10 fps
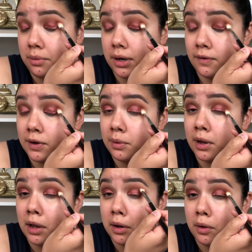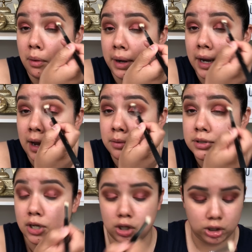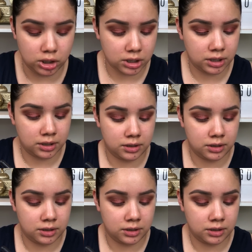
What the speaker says: whatever you want, going out a look.